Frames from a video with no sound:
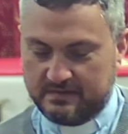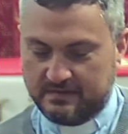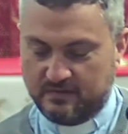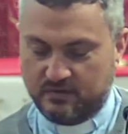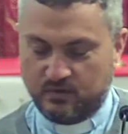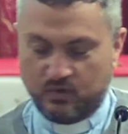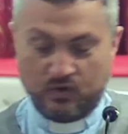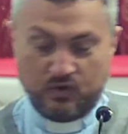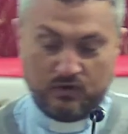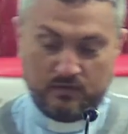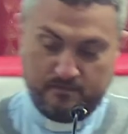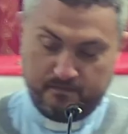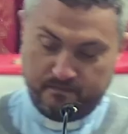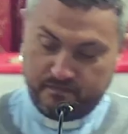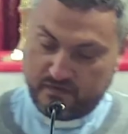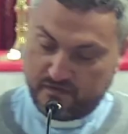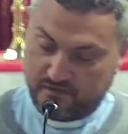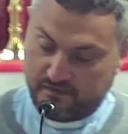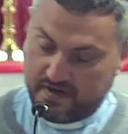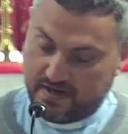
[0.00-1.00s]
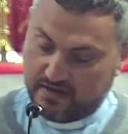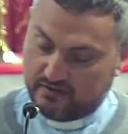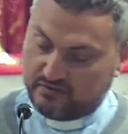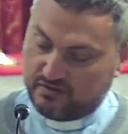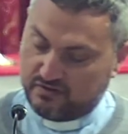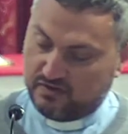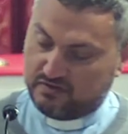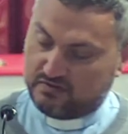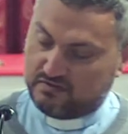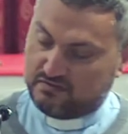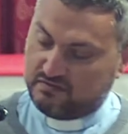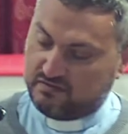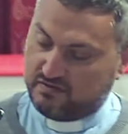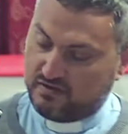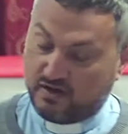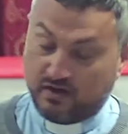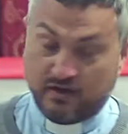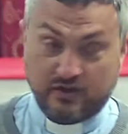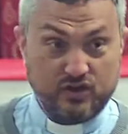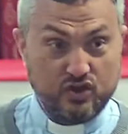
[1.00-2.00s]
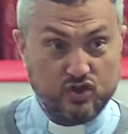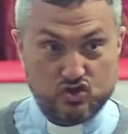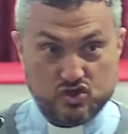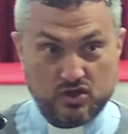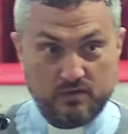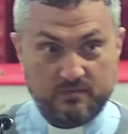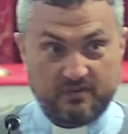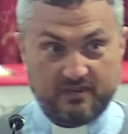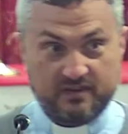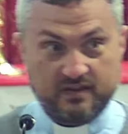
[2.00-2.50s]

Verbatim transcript: Or the fact that our YouTube